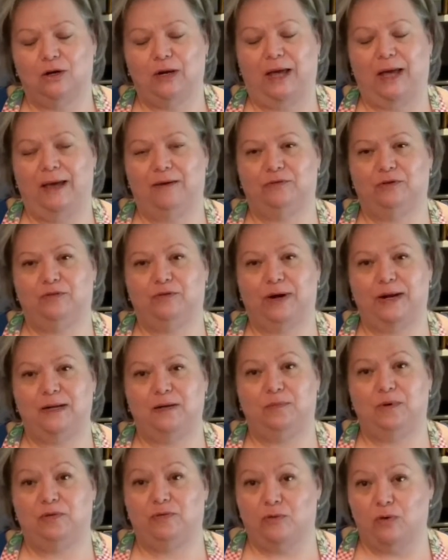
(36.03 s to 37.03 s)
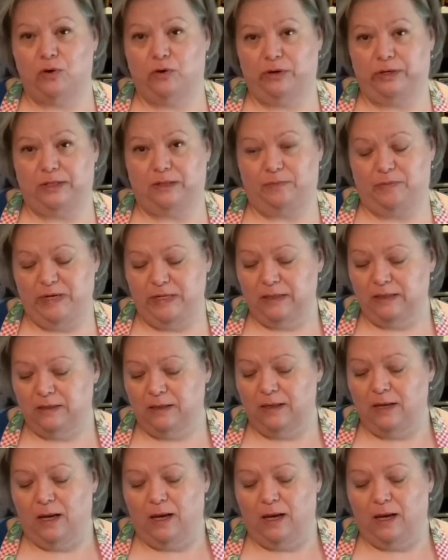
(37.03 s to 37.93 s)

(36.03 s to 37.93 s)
to have it ready before Christmas.